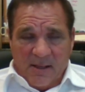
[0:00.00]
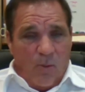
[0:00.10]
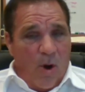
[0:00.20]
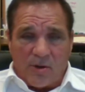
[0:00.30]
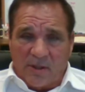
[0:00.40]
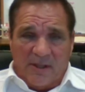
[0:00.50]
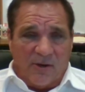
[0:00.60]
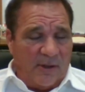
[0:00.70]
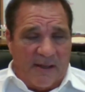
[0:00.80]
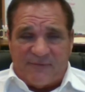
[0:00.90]
Walker
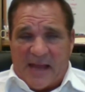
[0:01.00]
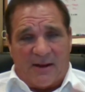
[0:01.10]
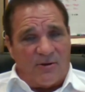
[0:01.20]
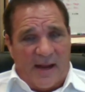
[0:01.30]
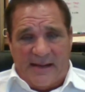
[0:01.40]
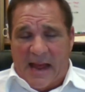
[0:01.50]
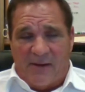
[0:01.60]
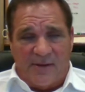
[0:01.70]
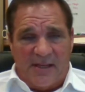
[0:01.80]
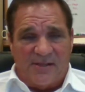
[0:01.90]
Little, left tackle right
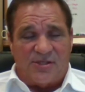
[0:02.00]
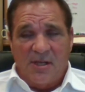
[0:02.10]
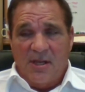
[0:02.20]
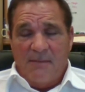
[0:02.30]
now, is